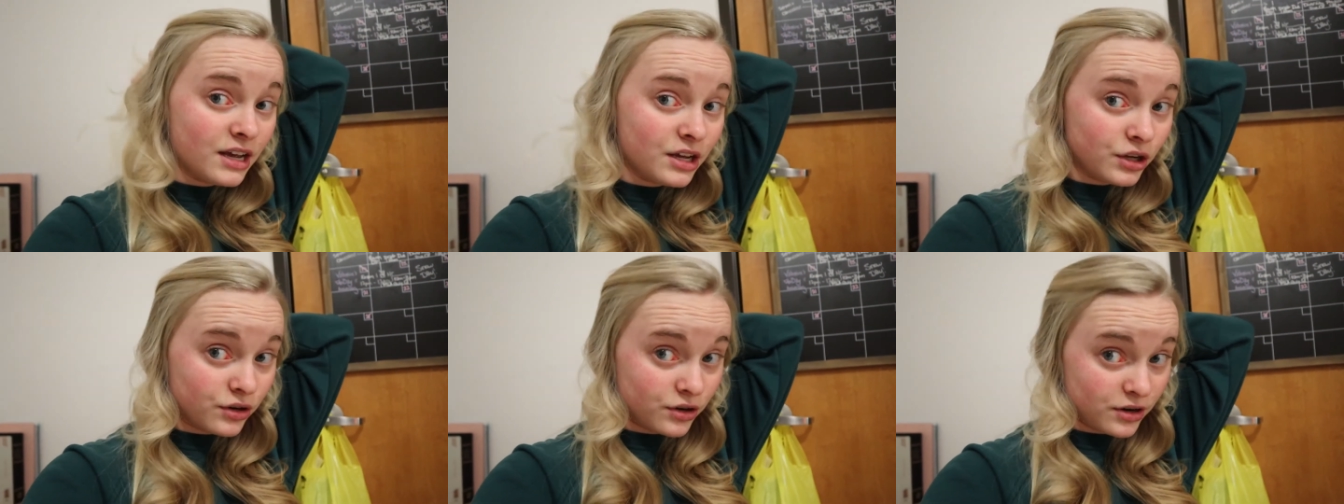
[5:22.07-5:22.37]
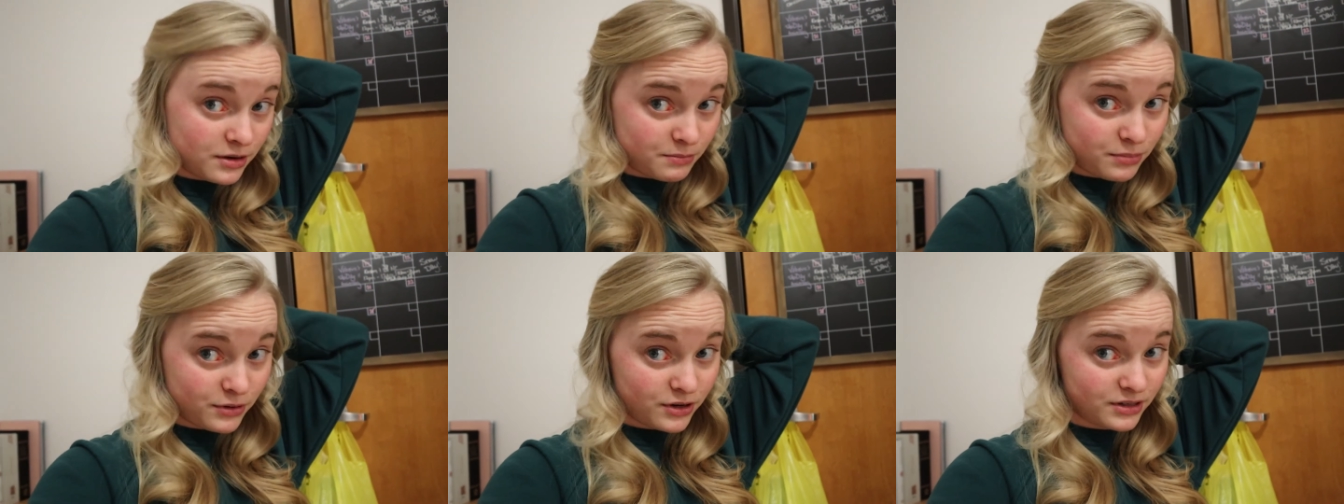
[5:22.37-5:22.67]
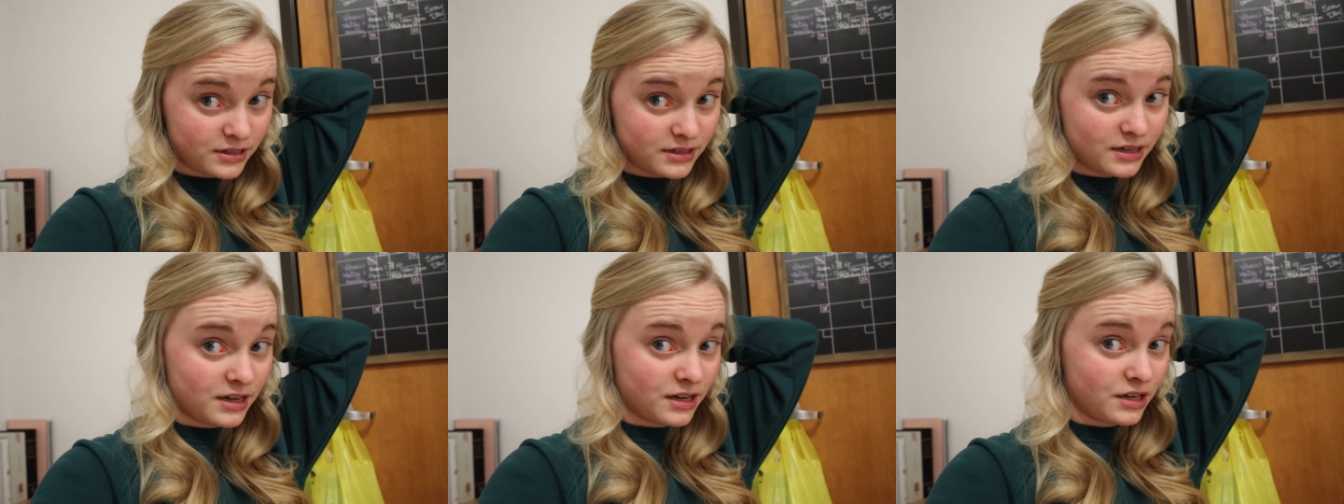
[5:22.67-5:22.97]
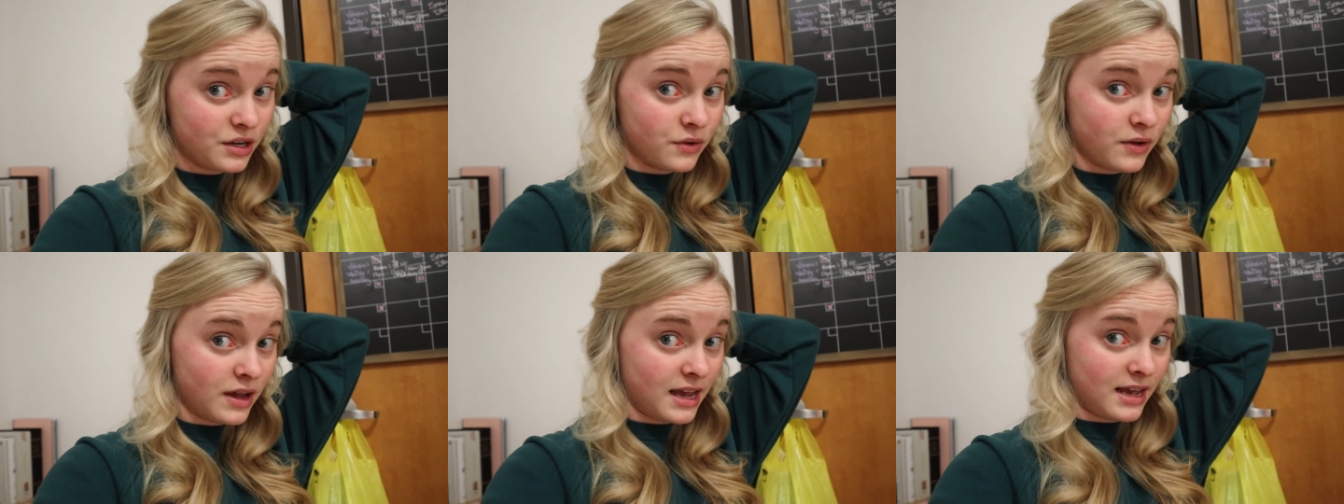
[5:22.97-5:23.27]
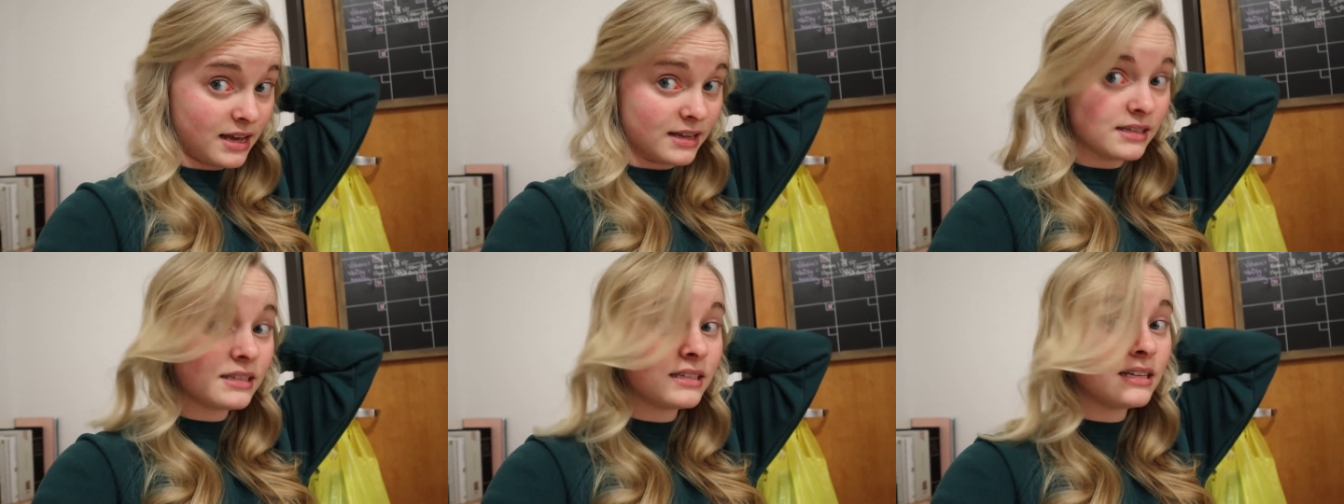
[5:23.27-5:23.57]
you're in person, you
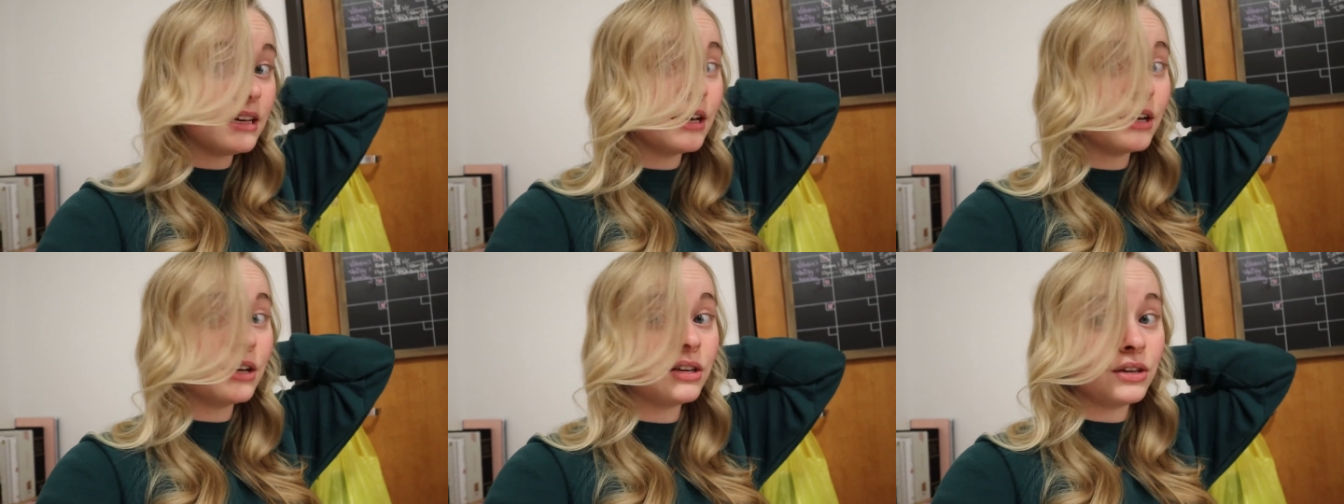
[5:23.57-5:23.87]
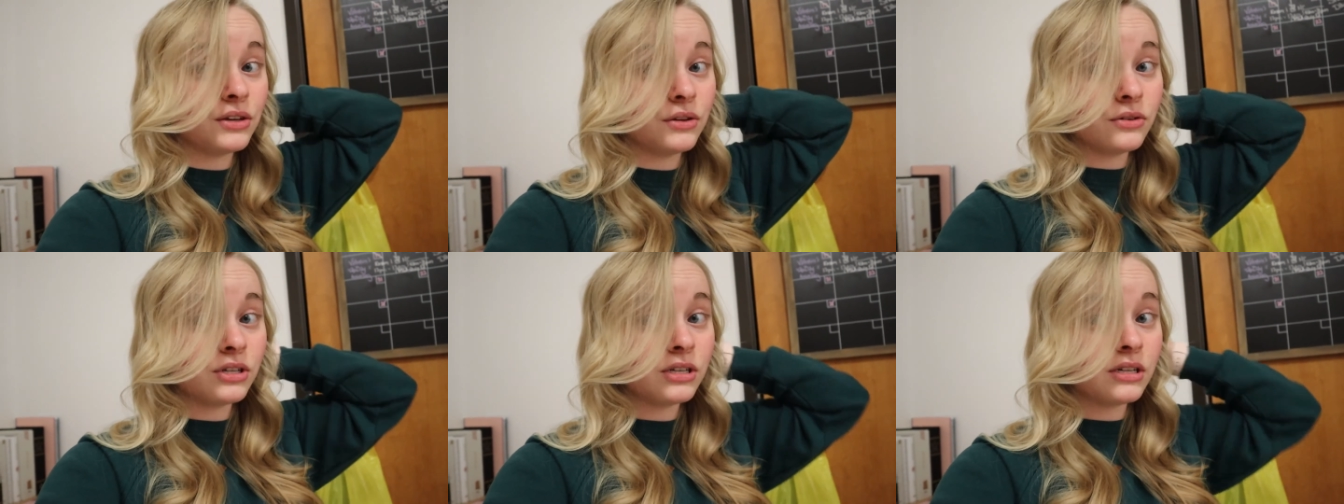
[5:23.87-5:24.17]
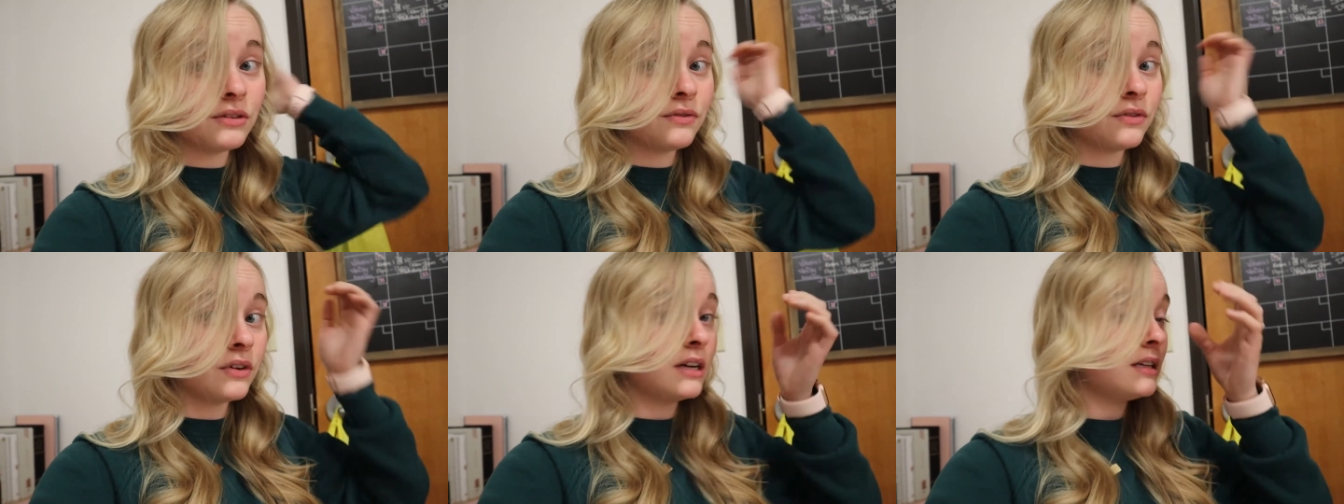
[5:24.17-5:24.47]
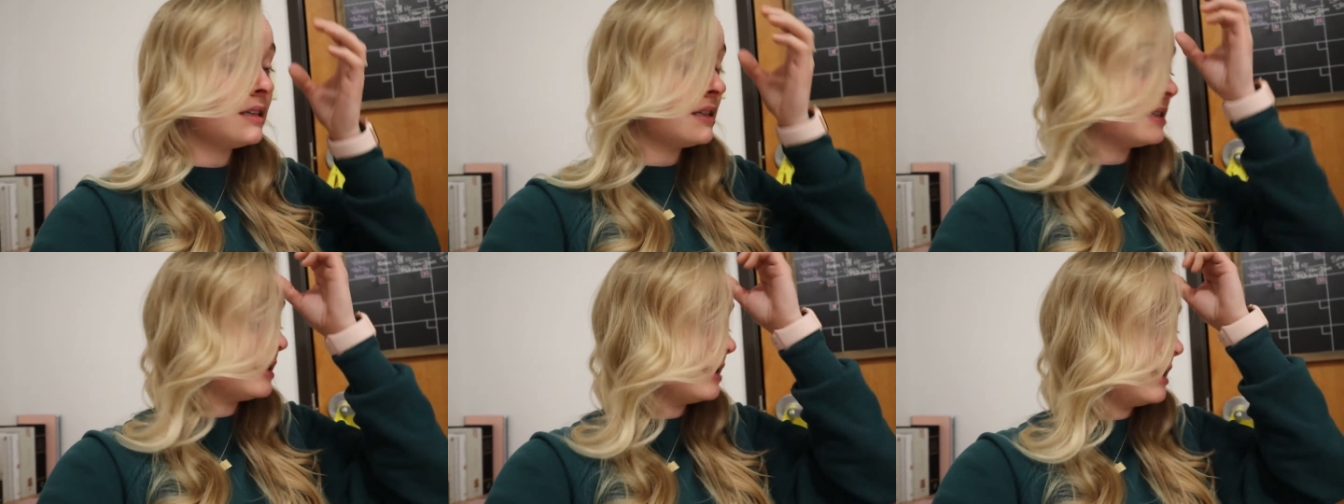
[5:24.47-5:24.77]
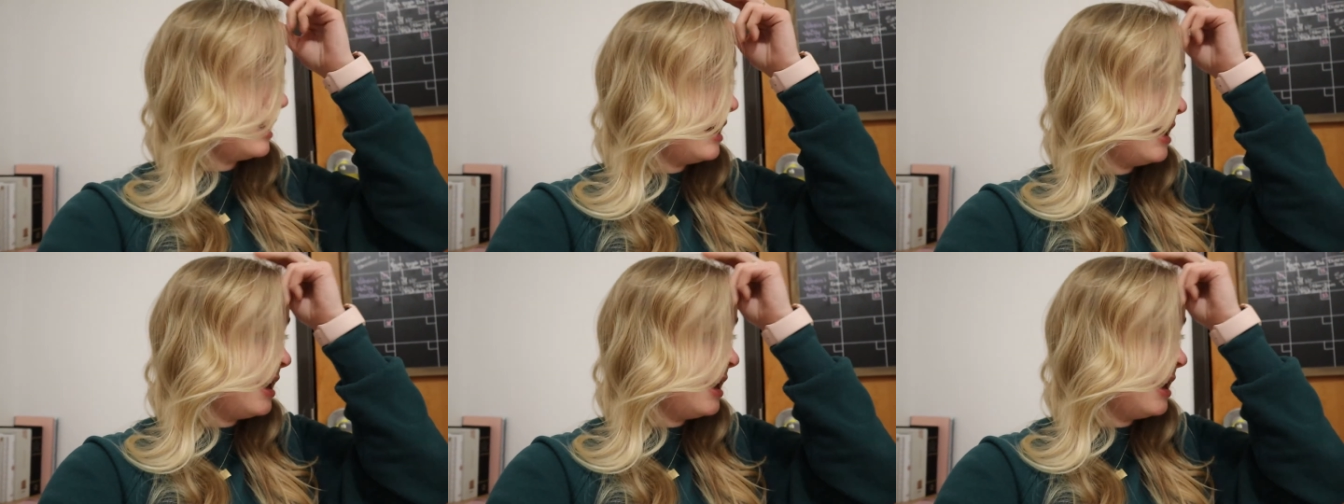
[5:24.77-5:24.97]
can't see a huge difference.